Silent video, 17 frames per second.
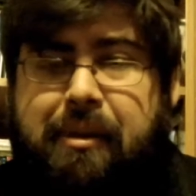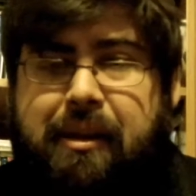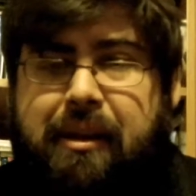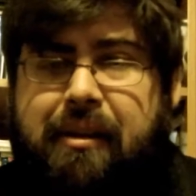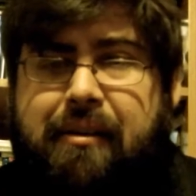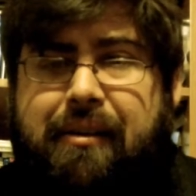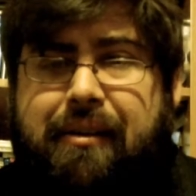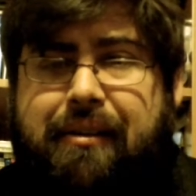of
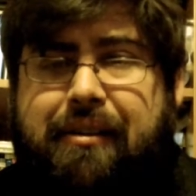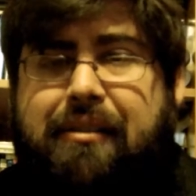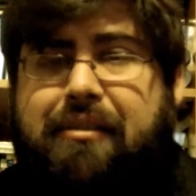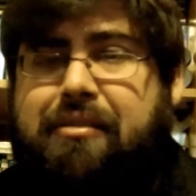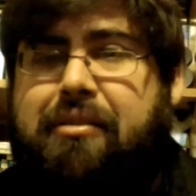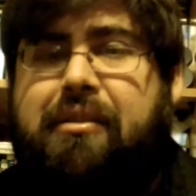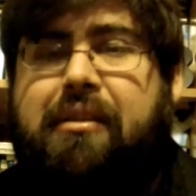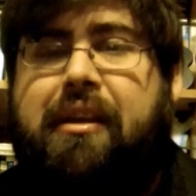the Year
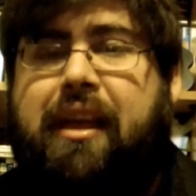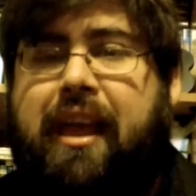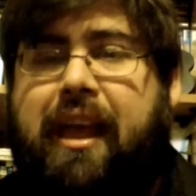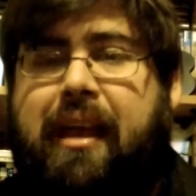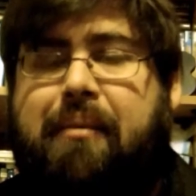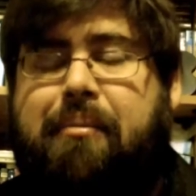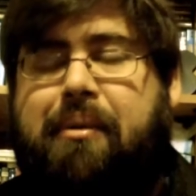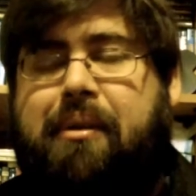edition, it
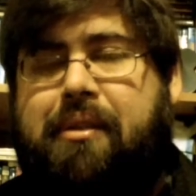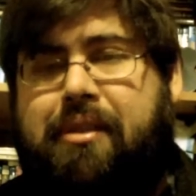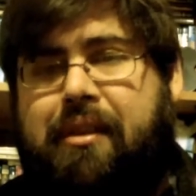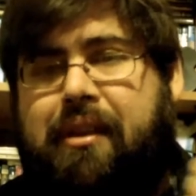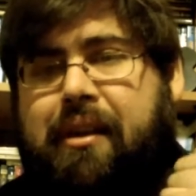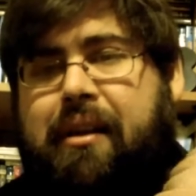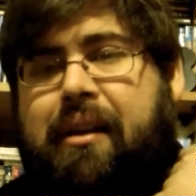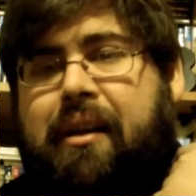came
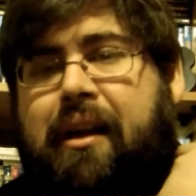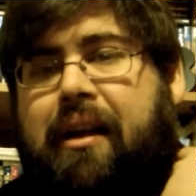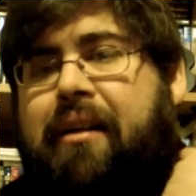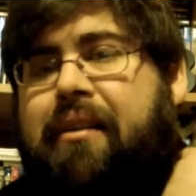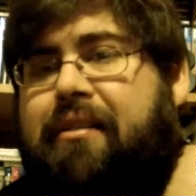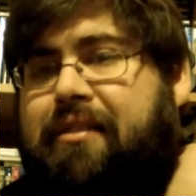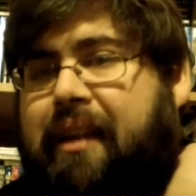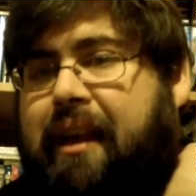with it.
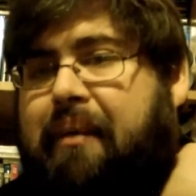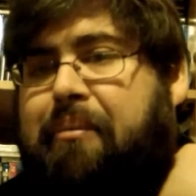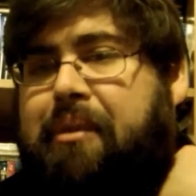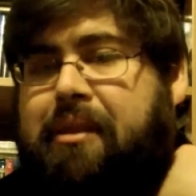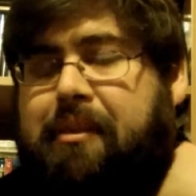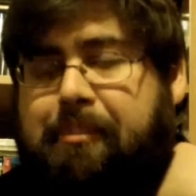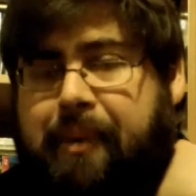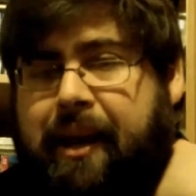Same
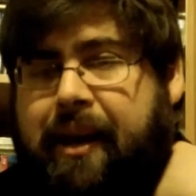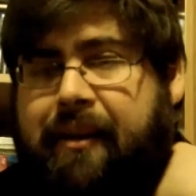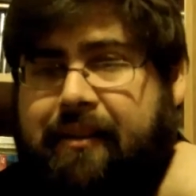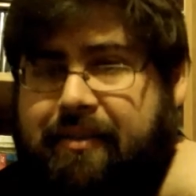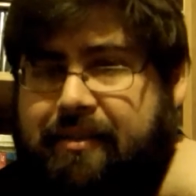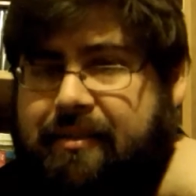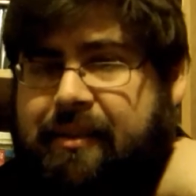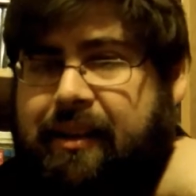with the
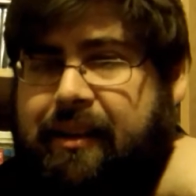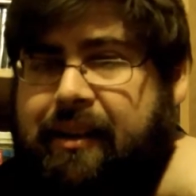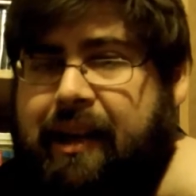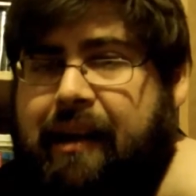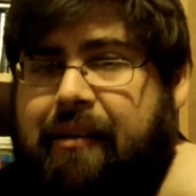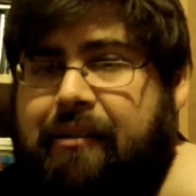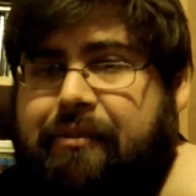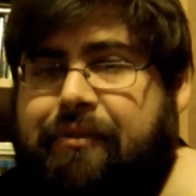Man of
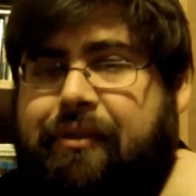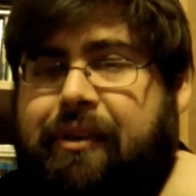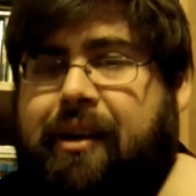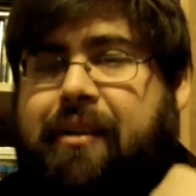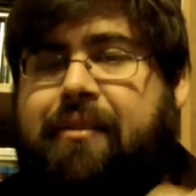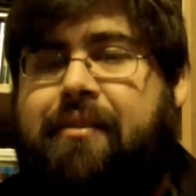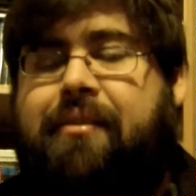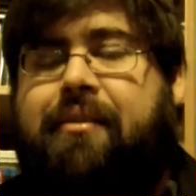Steel
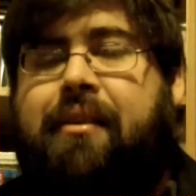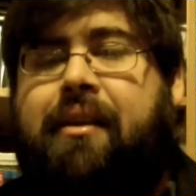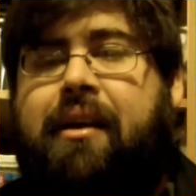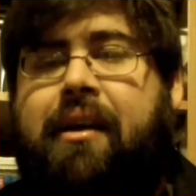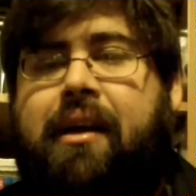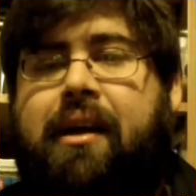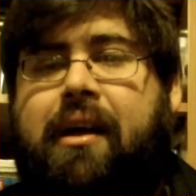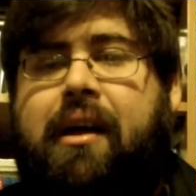outfits.
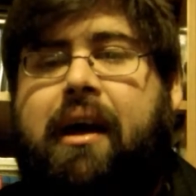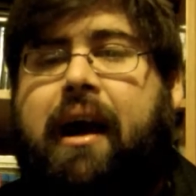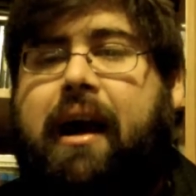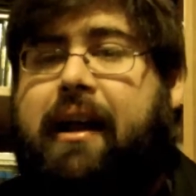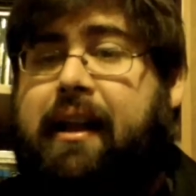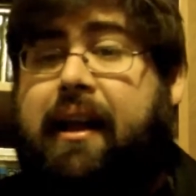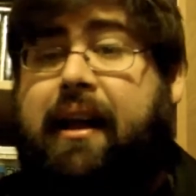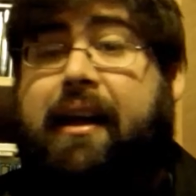
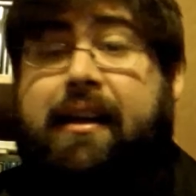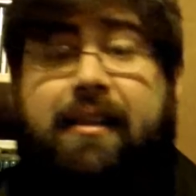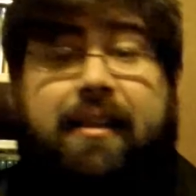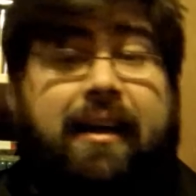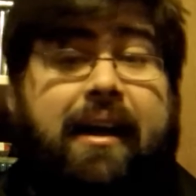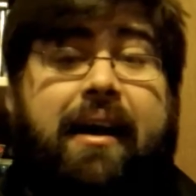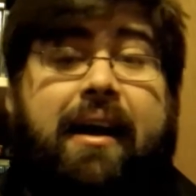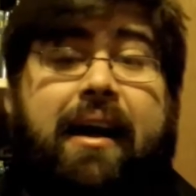I
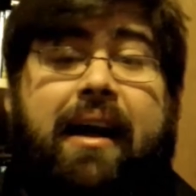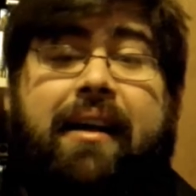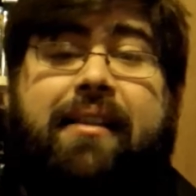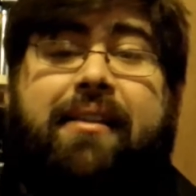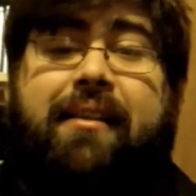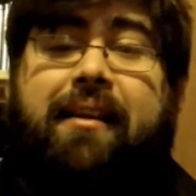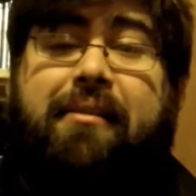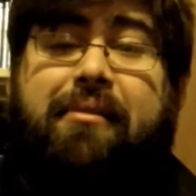like that.
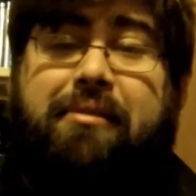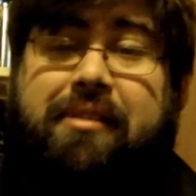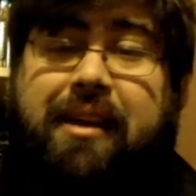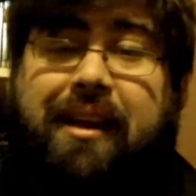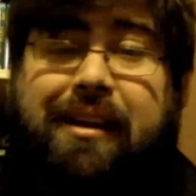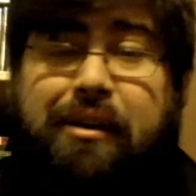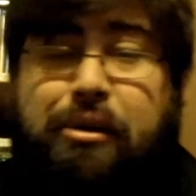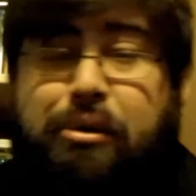I thought it
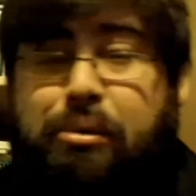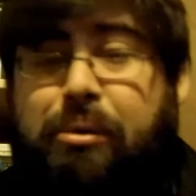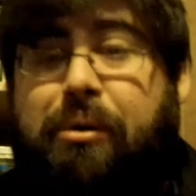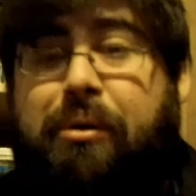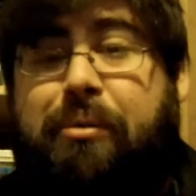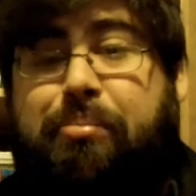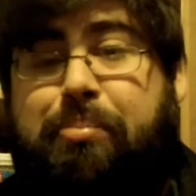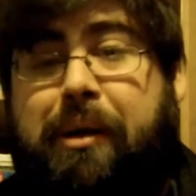was kind of
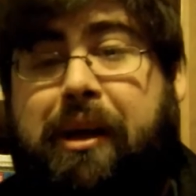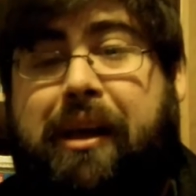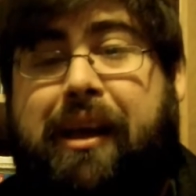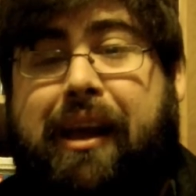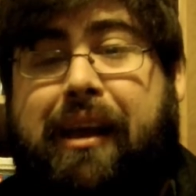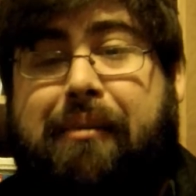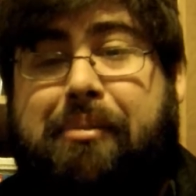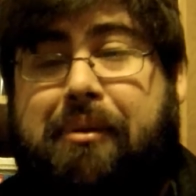cool
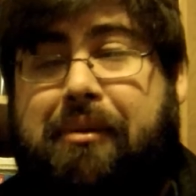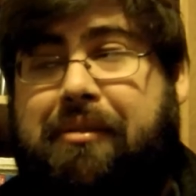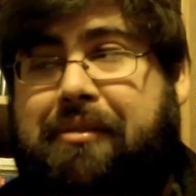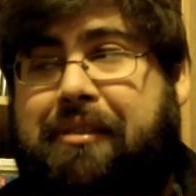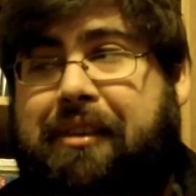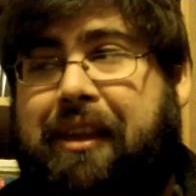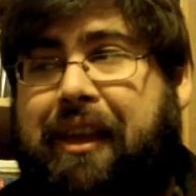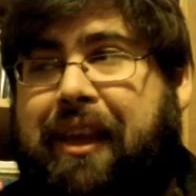being able to
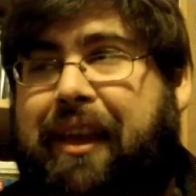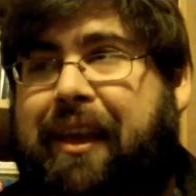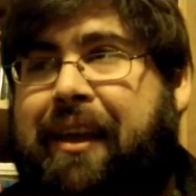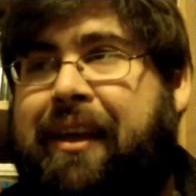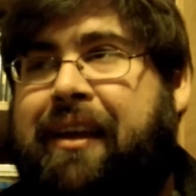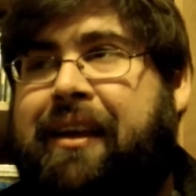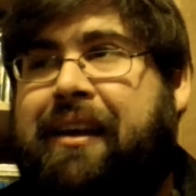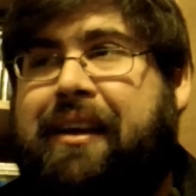see,
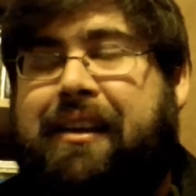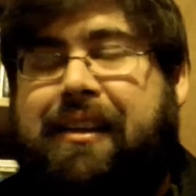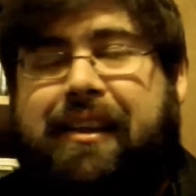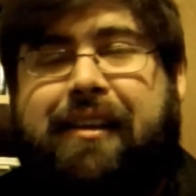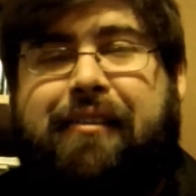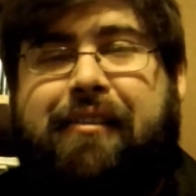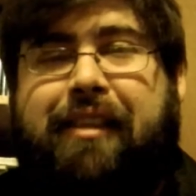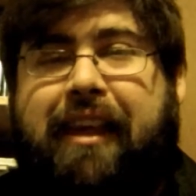
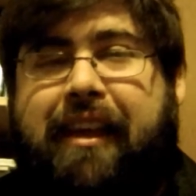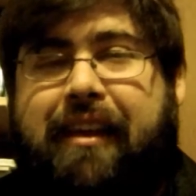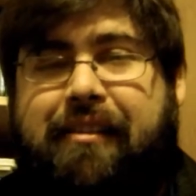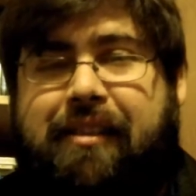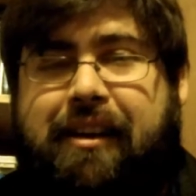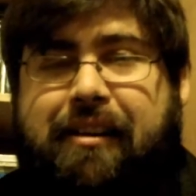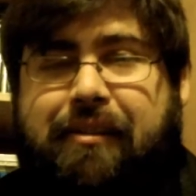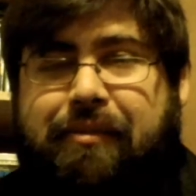the
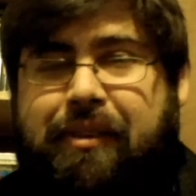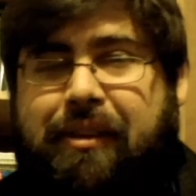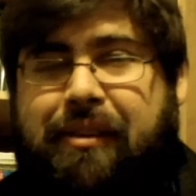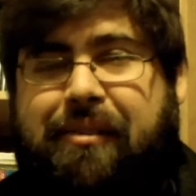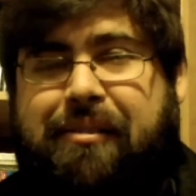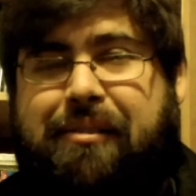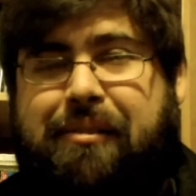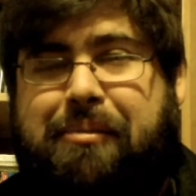Henry
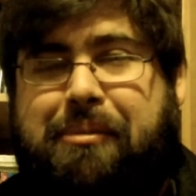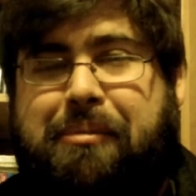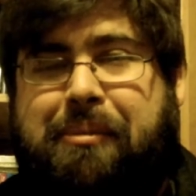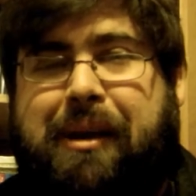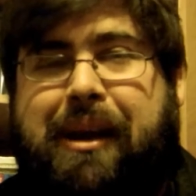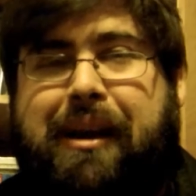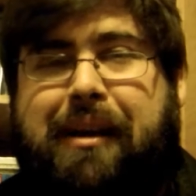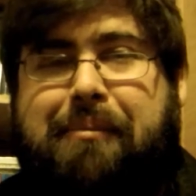Cavill
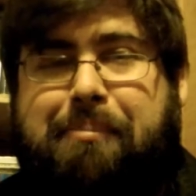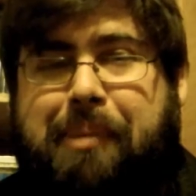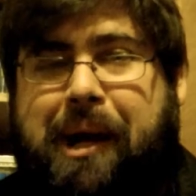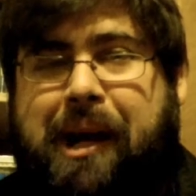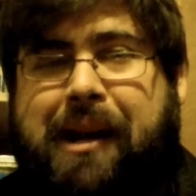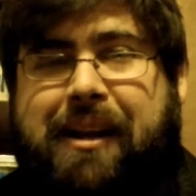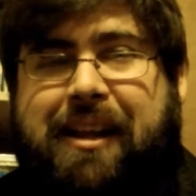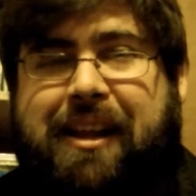Superman
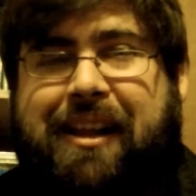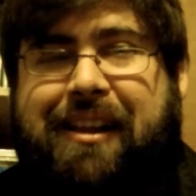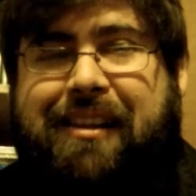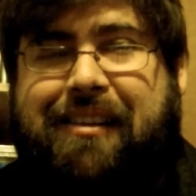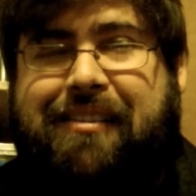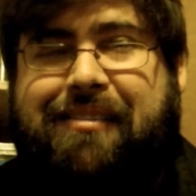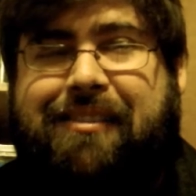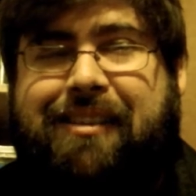battling
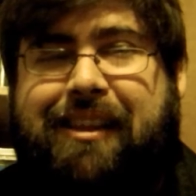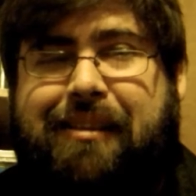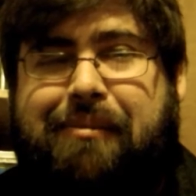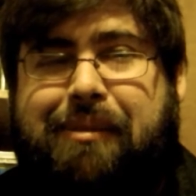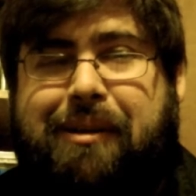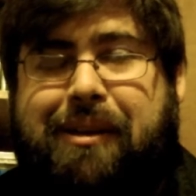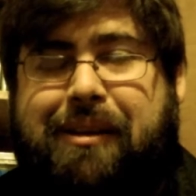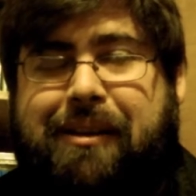the
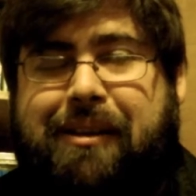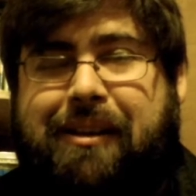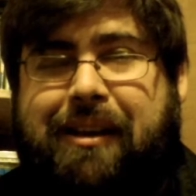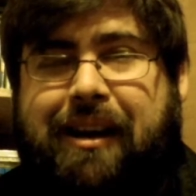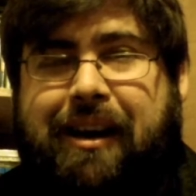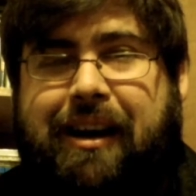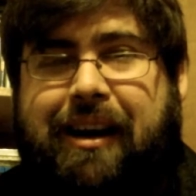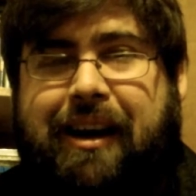Stephen
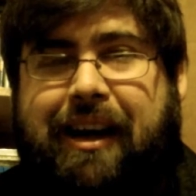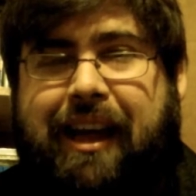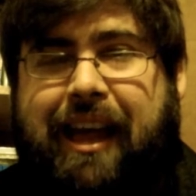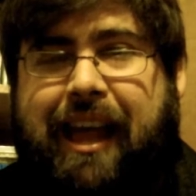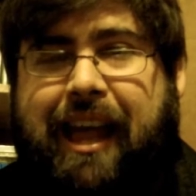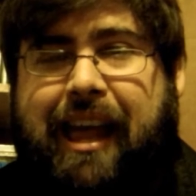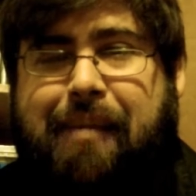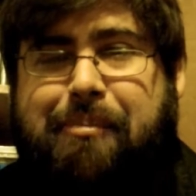
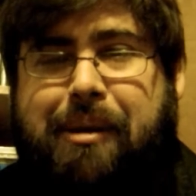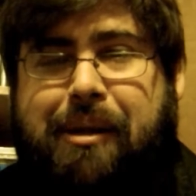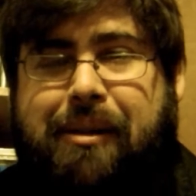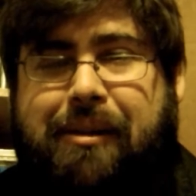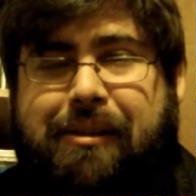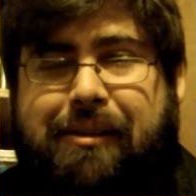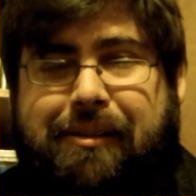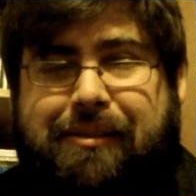
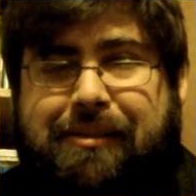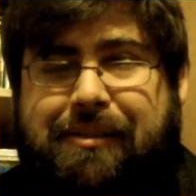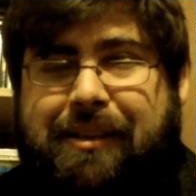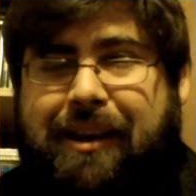Amell